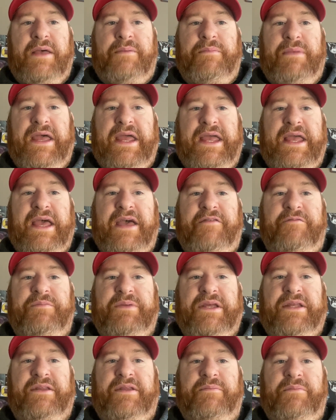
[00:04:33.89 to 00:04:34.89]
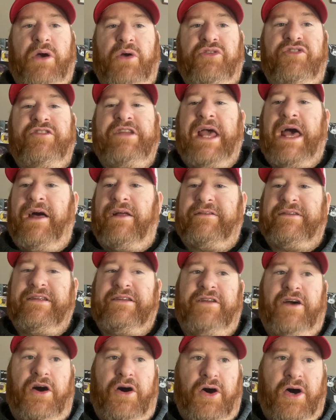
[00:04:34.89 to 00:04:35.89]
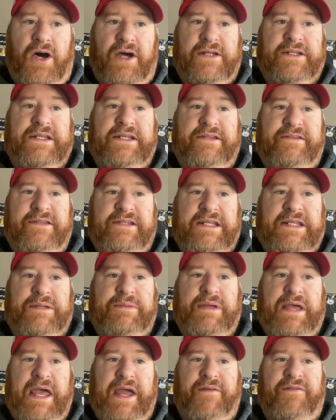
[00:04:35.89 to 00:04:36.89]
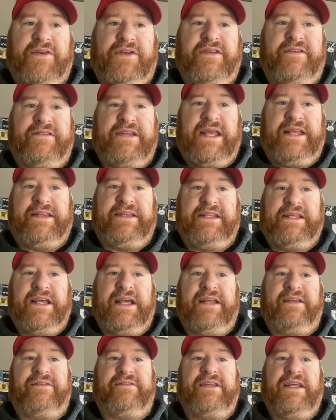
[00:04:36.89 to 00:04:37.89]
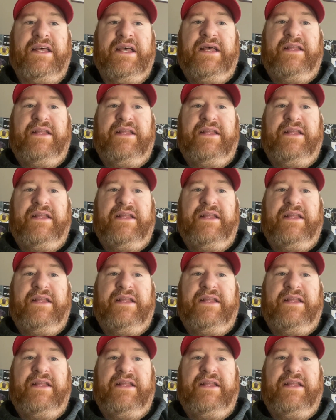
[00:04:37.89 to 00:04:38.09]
may have been the most talented hockey team ever to take the ice.